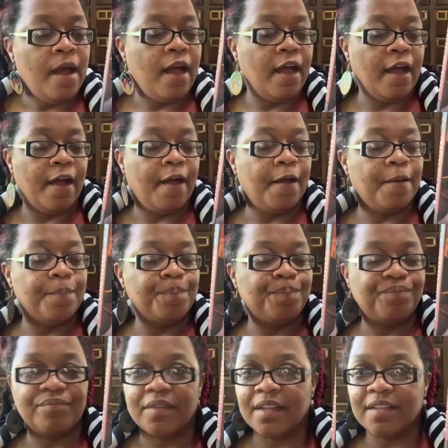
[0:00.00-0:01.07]
Um,
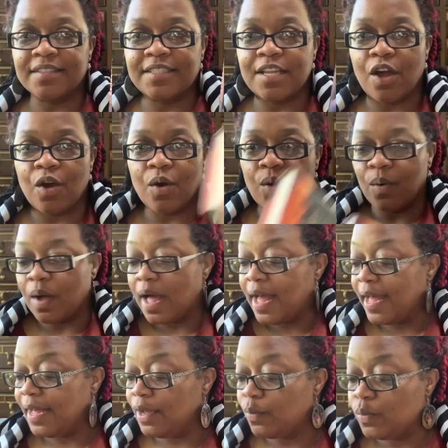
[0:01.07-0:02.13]
so
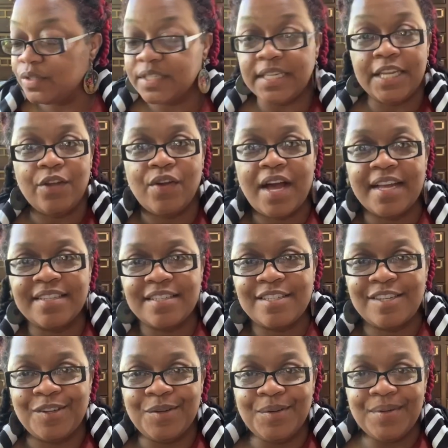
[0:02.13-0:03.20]
I will see you guys
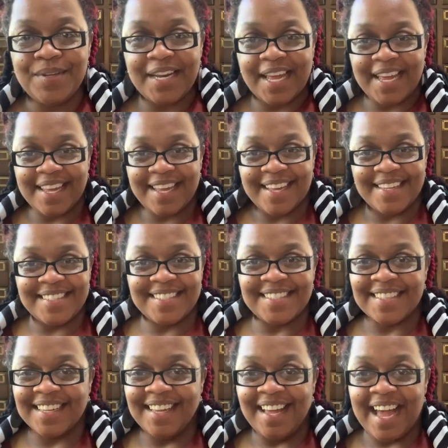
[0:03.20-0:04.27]
soon, and
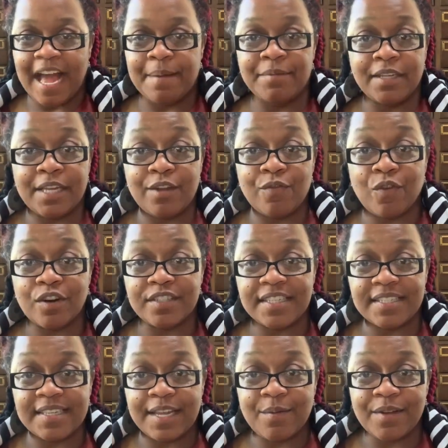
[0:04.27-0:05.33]
I'm looking forward to
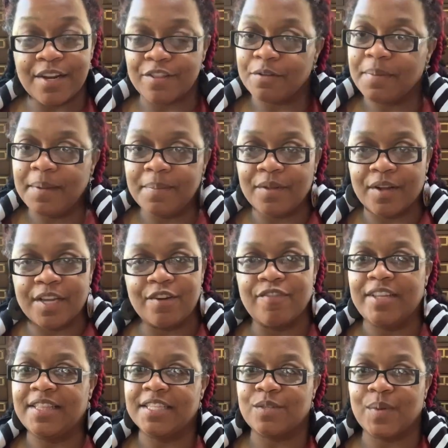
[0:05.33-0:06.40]
seeing what other people are gonna
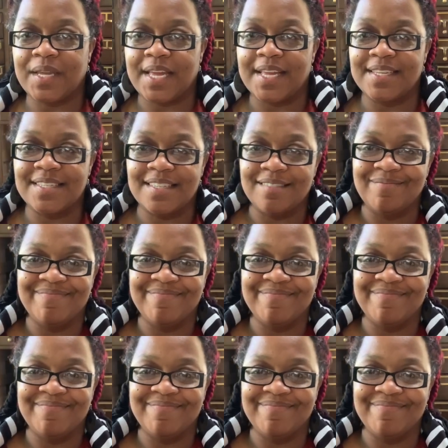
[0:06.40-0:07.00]
read this weekend.